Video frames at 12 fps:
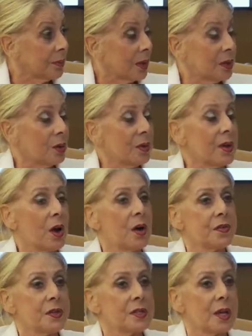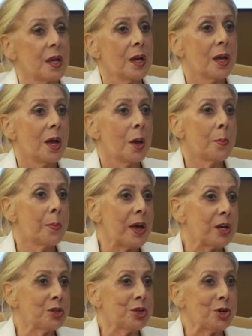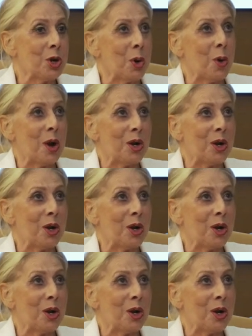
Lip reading: You know, and they often say, better to know